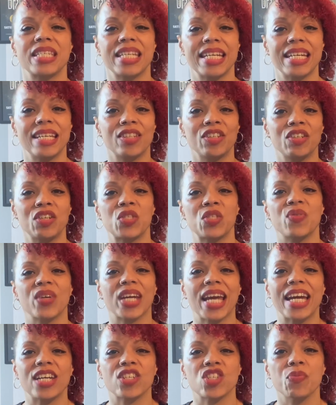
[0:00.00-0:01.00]
hit the
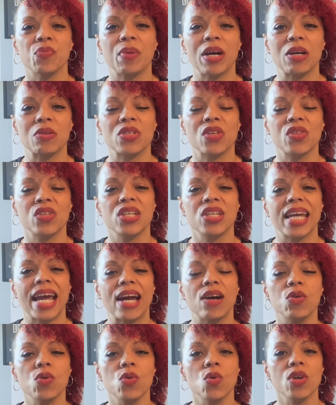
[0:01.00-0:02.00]
notification bell so that you
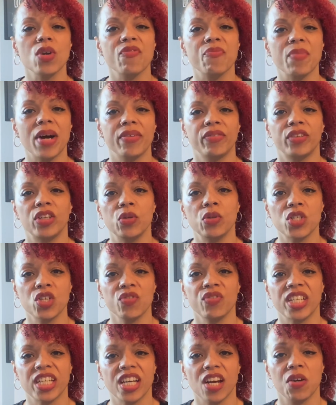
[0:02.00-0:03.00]
get all of my future
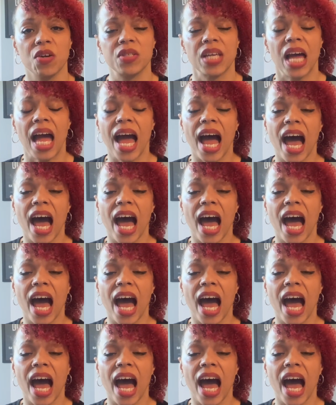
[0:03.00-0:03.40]
videos,